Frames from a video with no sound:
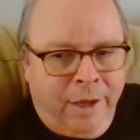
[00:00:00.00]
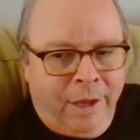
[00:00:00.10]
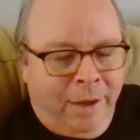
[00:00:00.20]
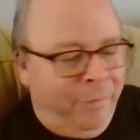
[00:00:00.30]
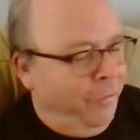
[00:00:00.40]

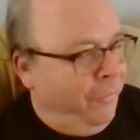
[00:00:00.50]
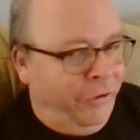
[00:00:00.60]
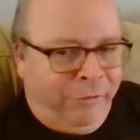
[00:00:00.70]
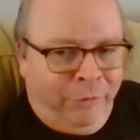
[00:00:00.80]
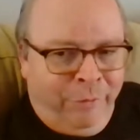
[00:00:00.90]
Yep, the
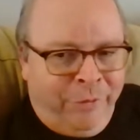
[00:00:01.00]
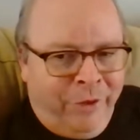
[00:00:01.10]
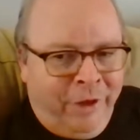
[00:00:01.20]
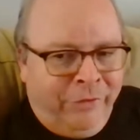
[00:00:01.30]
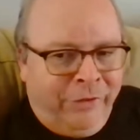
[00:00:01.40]
fish room
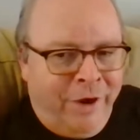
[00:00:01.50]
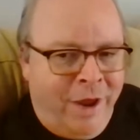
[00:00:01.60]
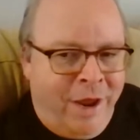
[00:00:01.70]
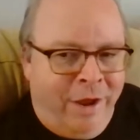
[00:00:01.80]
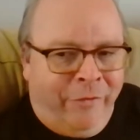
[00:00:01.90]
things
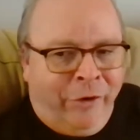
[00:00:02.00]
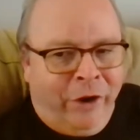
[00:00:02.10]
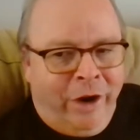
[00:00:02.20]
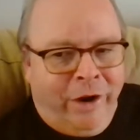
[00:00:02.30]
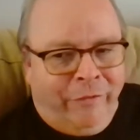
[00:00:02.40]

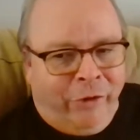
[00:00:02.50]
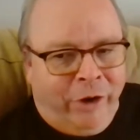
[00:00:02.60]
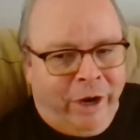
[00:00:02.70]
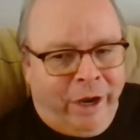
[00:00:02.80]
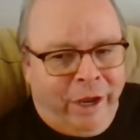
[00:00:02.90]
never
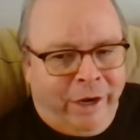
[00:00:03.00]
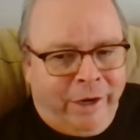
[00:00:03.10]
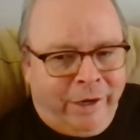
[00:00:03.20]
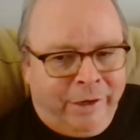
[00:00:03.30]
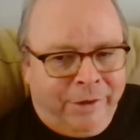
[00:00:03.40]
ever end.